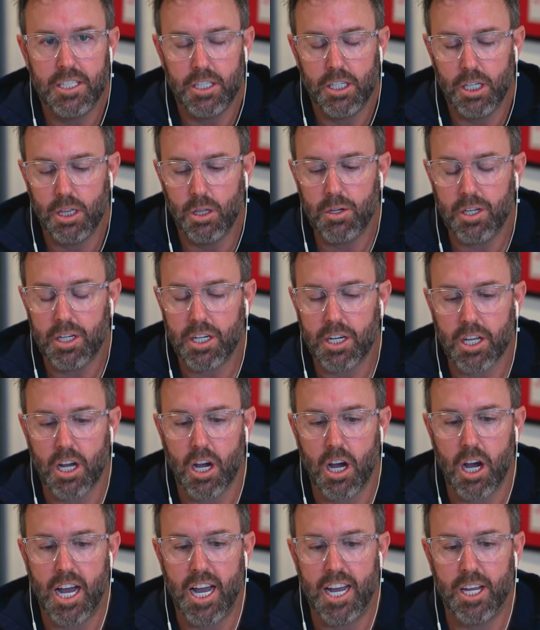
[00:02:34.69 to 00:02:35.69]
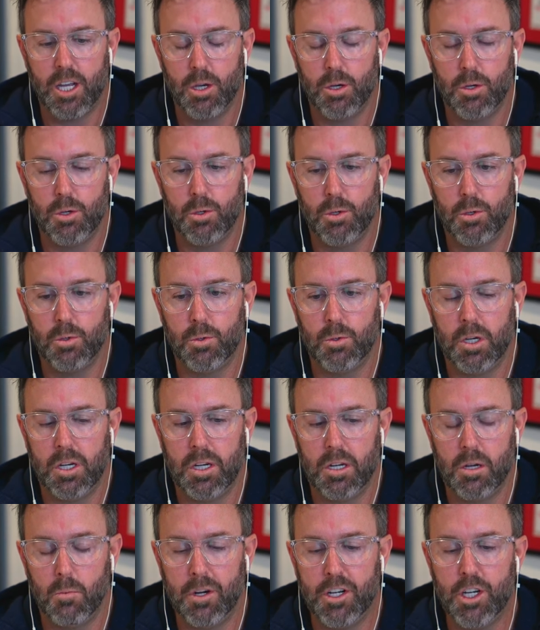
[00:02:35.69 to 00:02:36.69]
You look at a guy who,
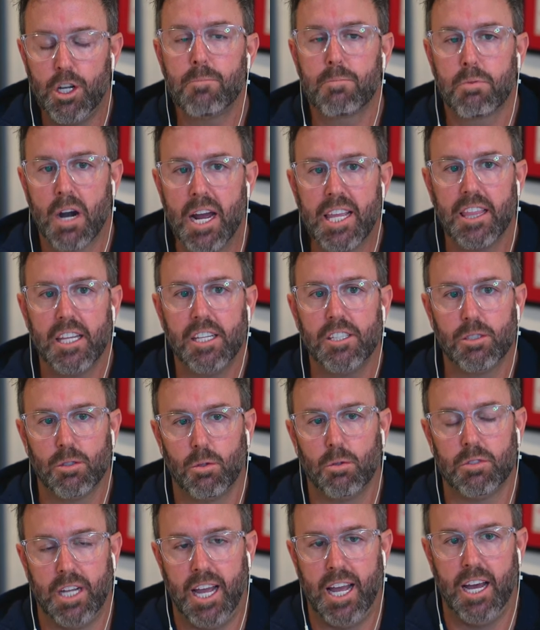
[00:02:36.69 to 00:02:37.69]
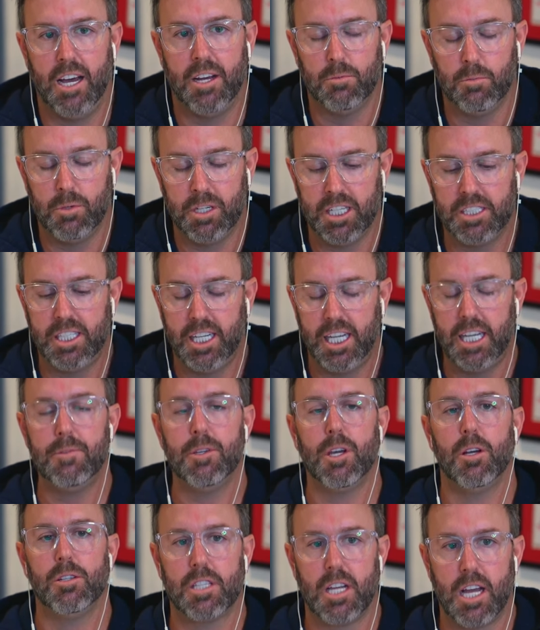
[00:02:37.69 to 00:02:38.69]
when you break this all down, when a team
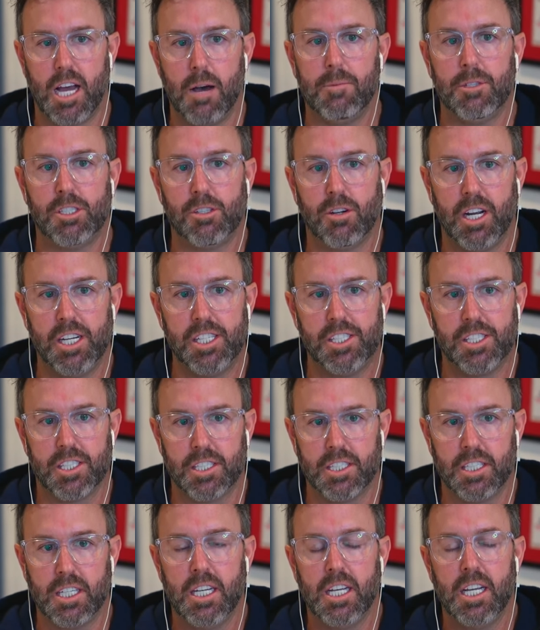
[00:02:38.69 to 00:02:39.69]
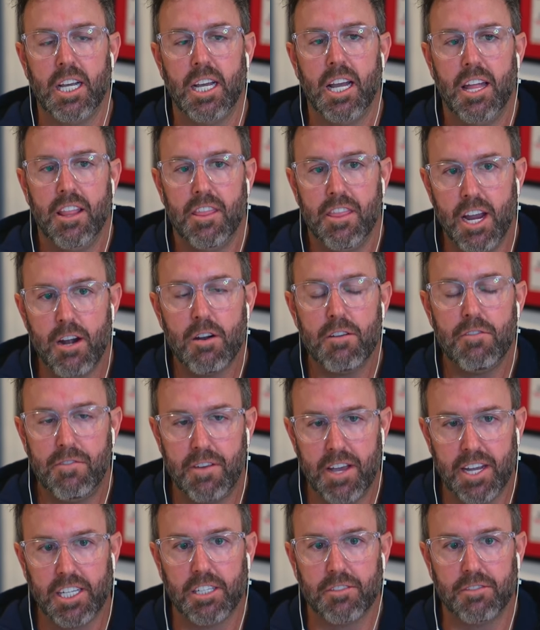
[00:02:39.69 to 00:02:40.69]
goes to arbitration, they're
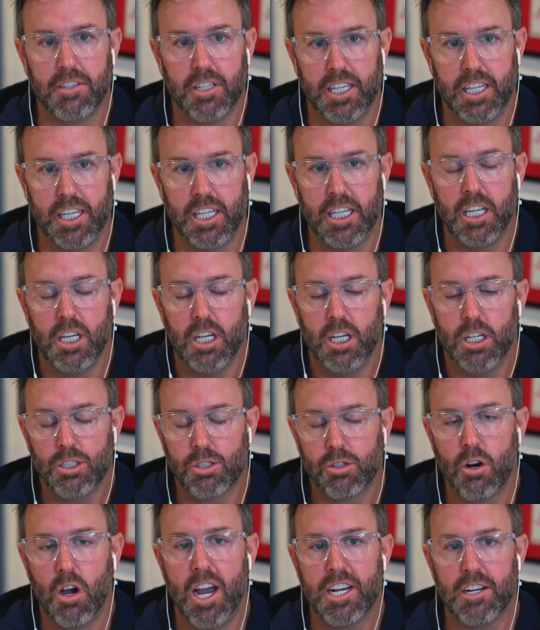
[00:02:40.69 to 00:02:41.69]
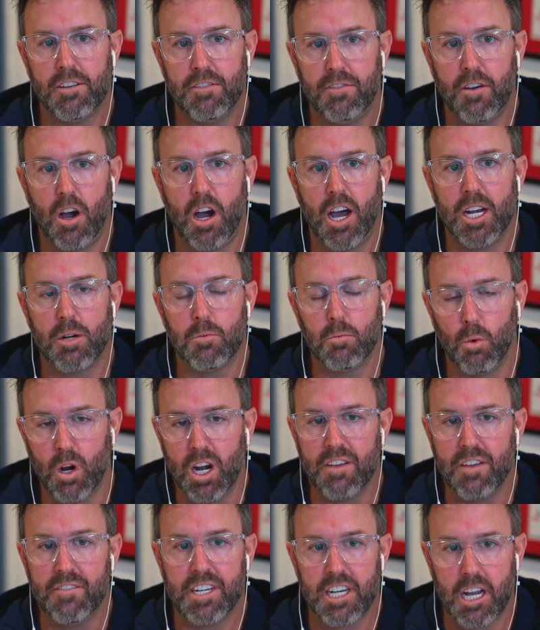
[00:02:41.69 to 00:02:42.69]
effectively trying to find
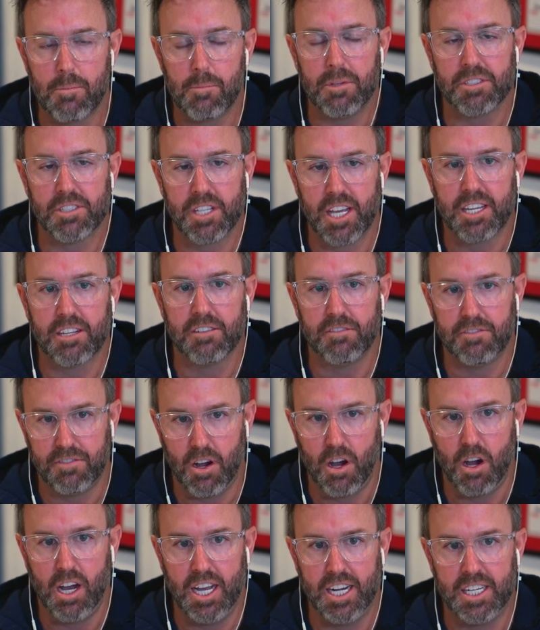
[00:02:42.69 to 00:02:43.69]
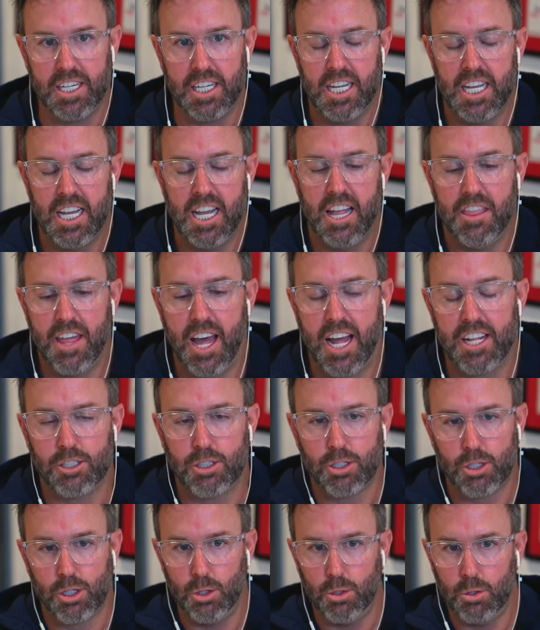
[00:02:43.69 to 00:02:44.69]
whatever numbers they can find that
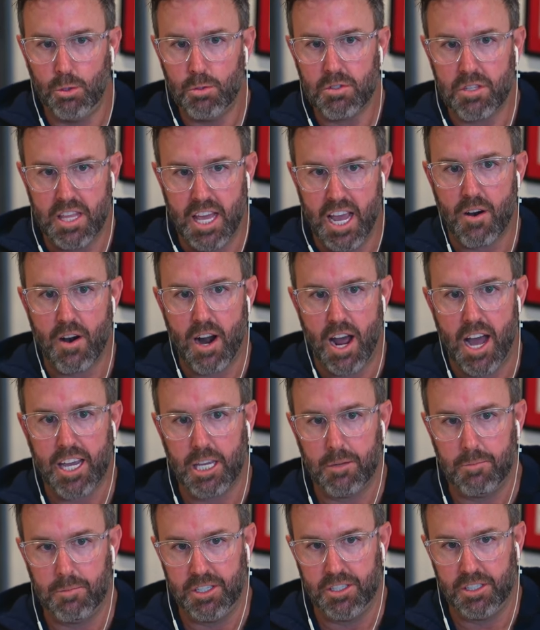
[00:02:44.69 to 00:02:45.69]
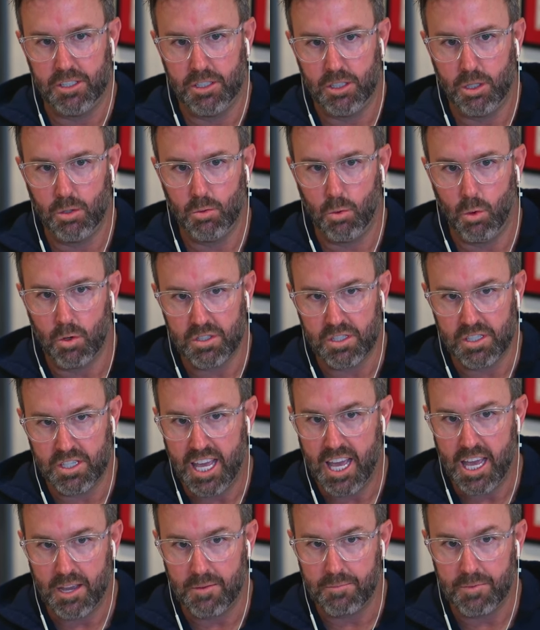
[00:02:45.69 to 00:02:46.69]
skews their argument towards
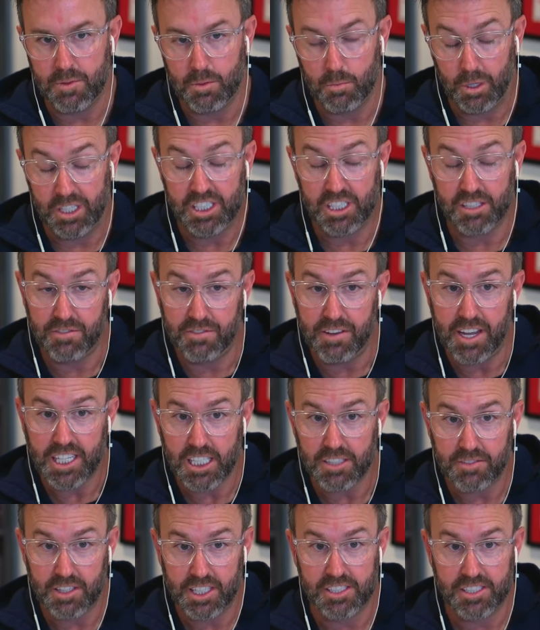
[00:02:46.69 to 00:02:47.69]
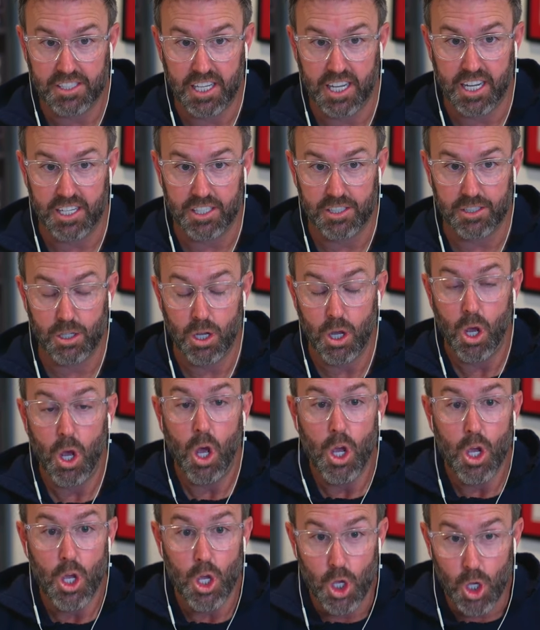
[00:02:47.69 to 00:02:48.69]
them, which effectively says,
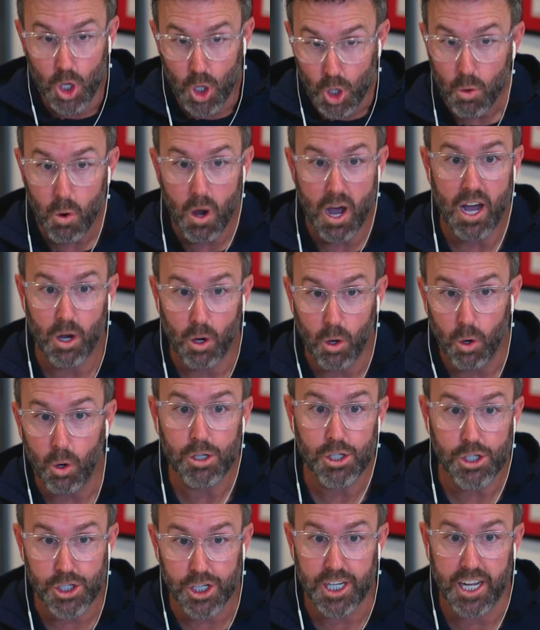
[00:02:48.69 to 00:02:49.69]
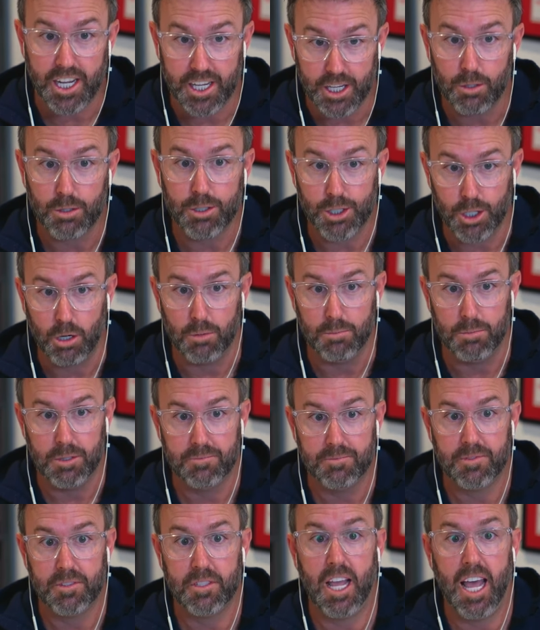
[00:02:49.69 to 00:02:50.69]
you are horseshit at your job.
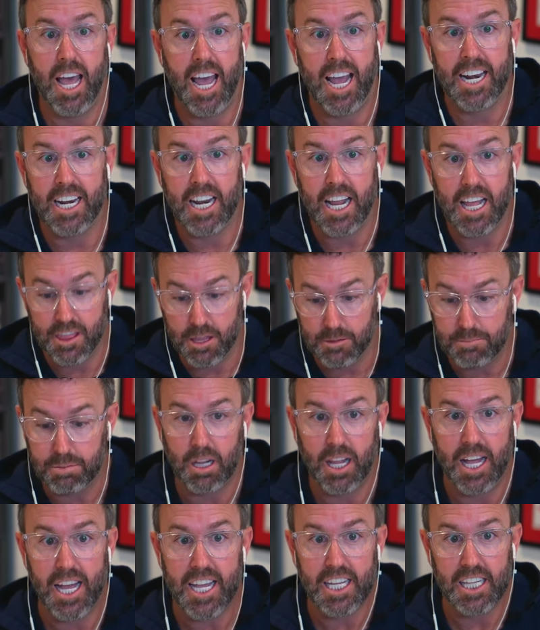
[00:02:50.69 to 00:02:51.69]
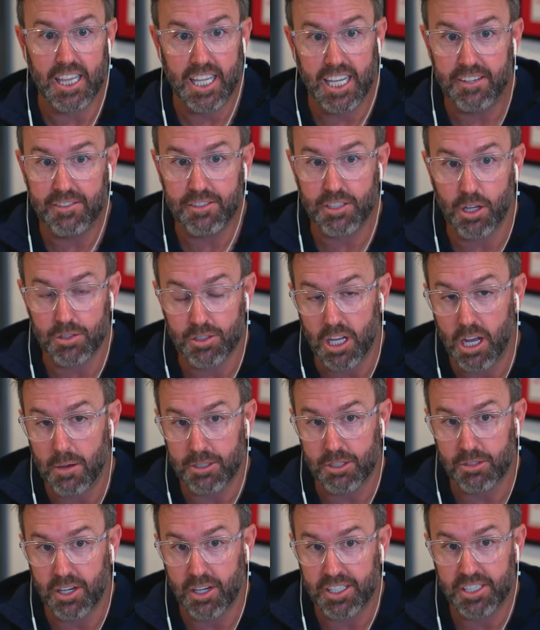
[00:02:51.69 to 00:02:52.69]
And the player leaves those
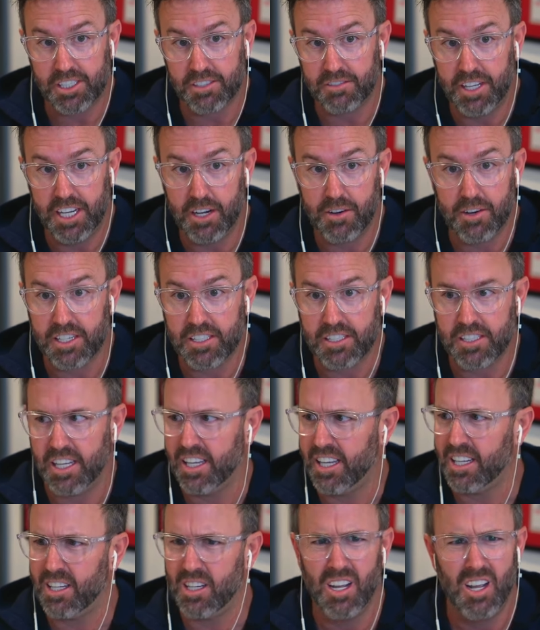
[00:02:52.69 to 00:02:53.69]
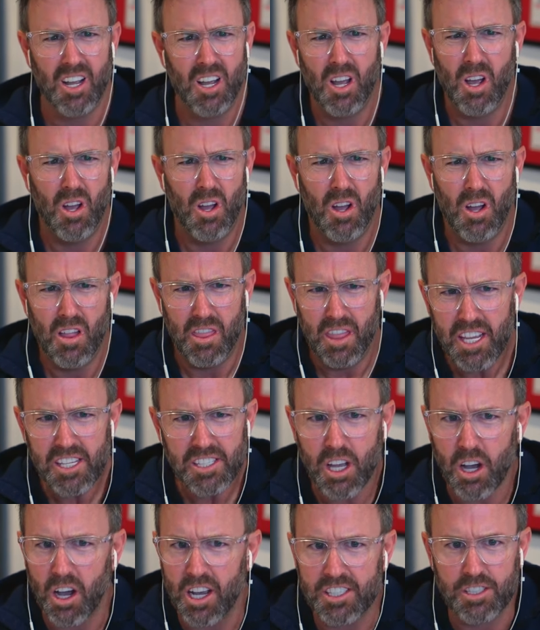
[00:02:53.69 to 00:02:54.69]
arbitration hearings thinking, these
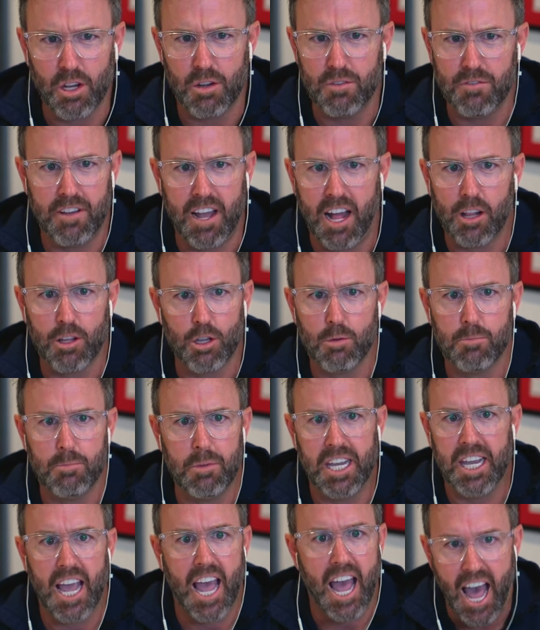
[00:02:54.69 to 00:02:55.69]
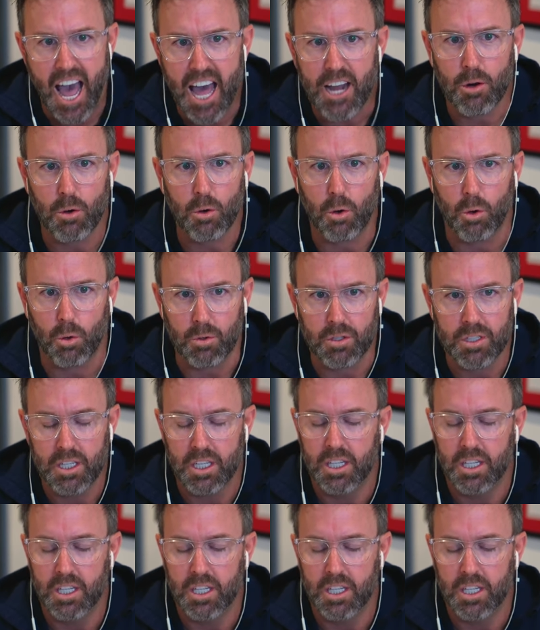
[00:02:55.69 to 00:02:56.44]
guys don't value me at all.